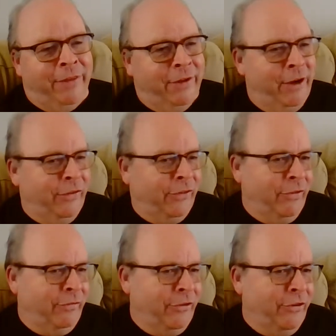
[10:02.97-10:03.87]
Anthony's
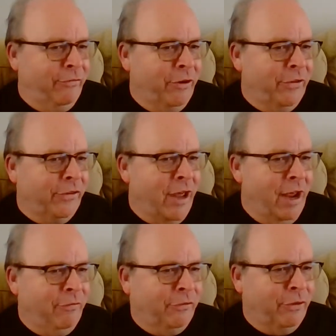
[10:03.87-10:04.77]
Fishy Friends
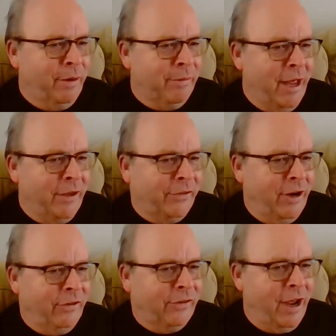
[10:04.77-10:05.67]
live stream last
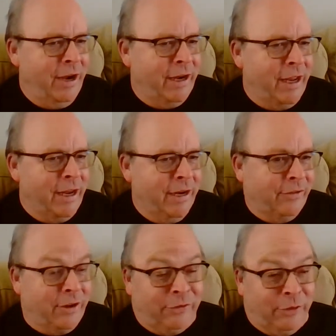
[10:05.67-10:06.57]
night, as I did,
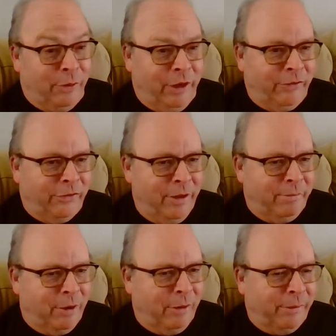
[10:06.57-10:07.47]
because I was already
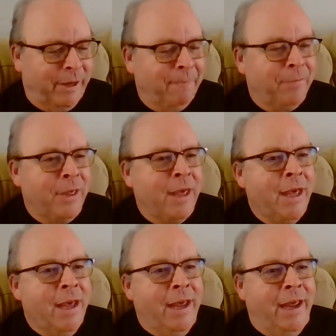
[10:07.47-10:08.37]
asleep probably.
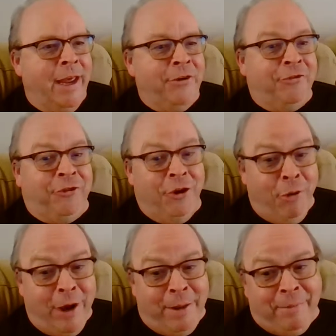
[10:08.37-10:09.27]
And
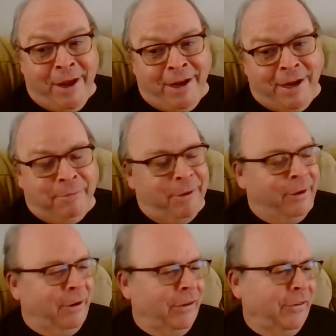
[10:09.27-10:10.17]
Chewy made an
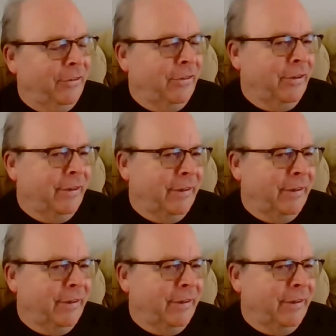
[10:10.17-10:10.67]
appearance.